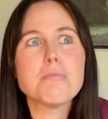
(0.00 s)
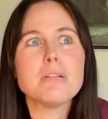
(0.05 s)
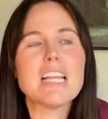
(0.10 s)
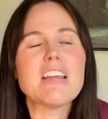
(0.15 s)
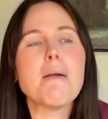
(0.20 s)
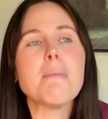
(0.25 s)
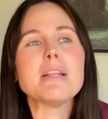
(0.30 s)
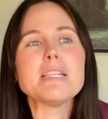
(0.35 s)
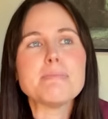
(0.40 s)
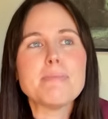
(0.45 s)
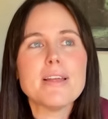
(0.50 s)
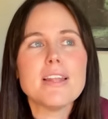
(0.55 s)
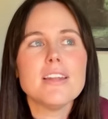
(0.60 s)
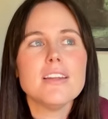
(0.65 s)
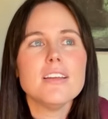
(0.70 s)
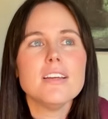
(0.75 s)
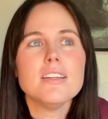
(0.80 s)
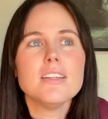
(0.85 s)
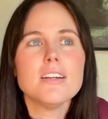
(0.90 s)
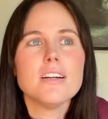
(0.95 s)
believe, I mean, it's
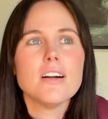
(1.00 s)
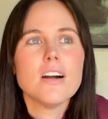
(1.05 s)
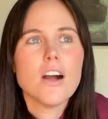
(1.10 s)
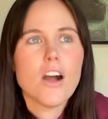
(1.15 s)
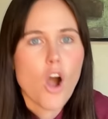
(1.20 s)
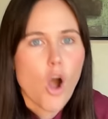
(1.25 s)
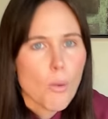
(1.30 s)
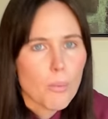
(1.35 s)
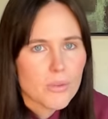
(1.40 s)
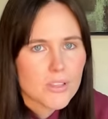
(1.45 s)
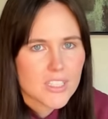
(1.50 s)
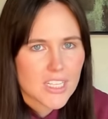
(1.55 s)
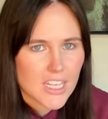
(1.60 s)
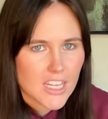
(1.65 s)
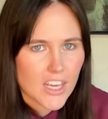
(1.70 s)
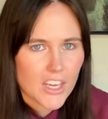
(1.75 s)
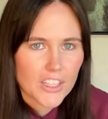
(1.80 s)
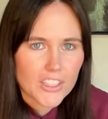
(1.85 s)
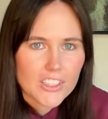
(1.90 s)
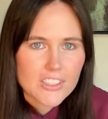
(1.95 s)
been almost a
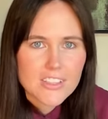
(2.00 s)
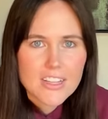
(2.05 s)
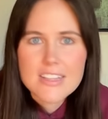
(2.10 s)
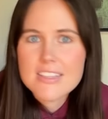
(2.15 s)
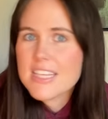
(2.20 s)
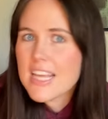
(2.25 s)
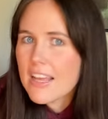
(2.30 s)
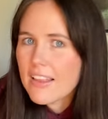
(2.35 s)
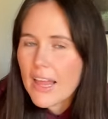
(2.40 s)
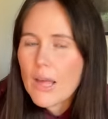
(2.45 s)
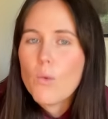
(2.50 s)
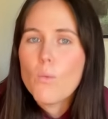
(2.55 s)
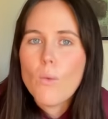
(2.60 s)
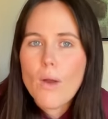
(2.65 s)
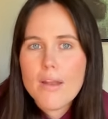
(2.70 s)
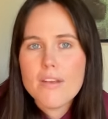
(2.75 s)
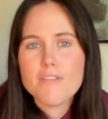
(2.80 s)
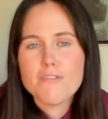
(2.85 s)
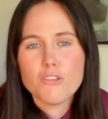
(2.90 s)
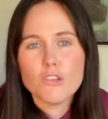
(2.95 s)
year since they like
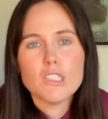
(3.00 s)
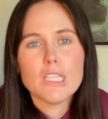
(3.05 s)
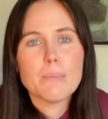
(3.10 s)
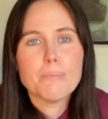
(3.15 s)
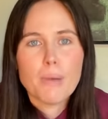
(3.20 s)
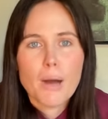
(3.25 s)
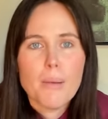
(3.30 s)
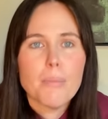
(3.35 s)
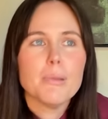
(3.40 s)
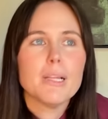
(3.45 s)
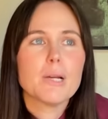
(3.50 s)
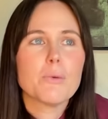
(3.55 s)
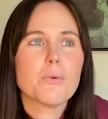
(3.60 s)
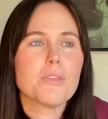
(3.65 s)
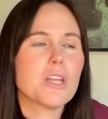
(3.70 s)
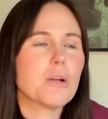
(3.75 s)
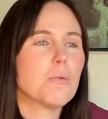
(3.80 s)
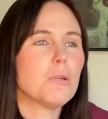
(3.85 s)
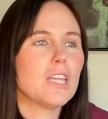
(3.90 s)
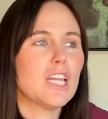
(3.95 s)
went fully public with
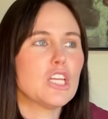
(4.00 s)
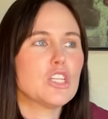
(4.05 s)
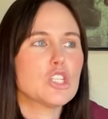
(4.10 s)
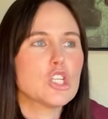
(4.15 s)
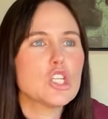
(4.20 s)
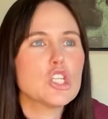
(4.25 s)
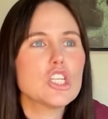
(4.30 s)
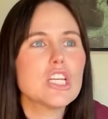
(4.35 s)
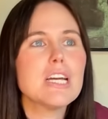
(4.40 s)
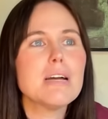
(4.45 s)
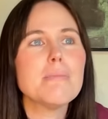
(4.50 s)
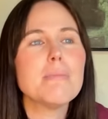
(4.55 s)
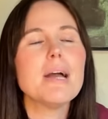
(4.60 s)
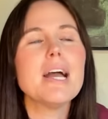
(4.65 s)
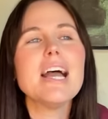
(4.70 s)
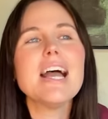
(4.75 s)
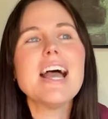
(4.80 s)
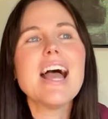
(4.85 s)
their relationship